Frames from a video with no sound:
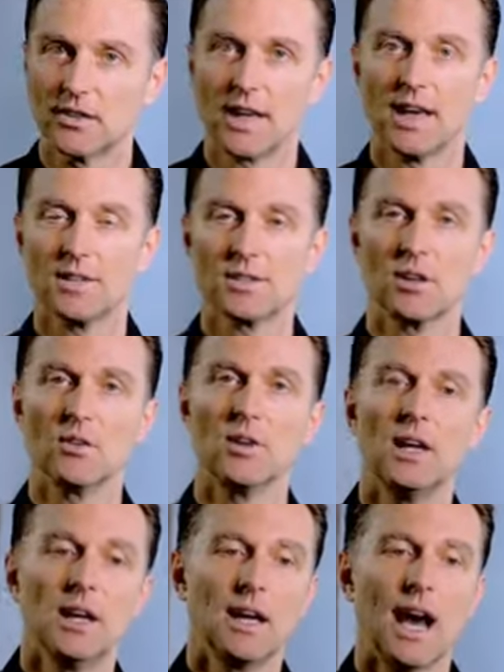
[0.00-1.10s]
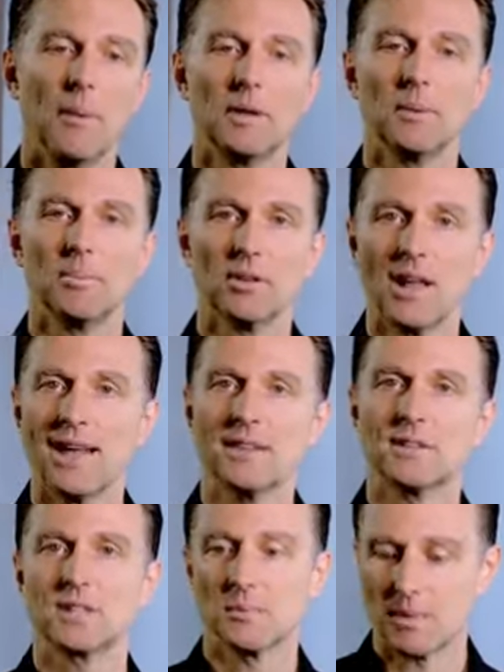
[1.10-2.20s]
Okay, so I'm going to apply
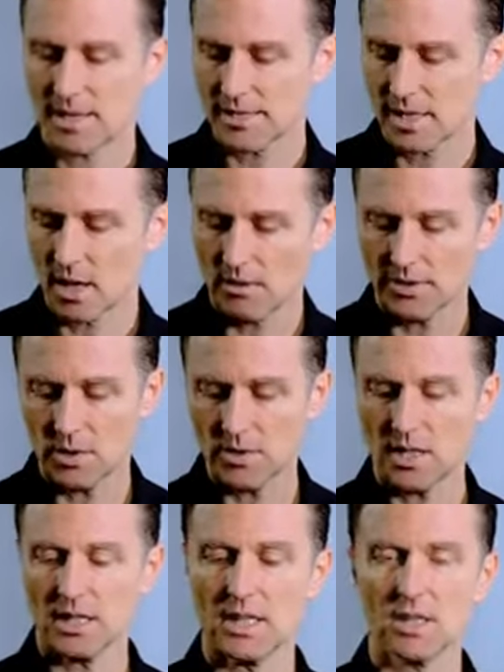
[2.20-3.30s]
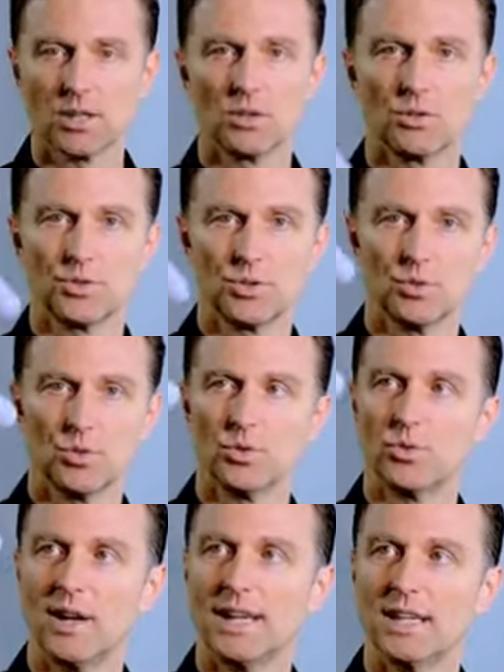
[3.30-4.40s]
this to myself using this little tool
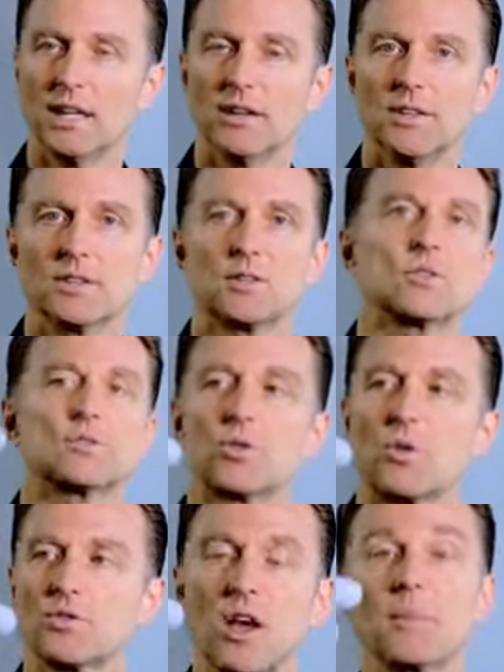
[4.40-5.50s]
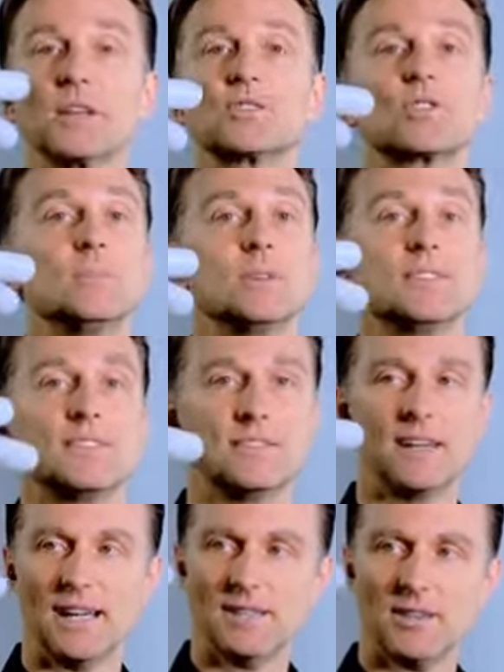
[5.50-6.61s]
right here, this little treatment device.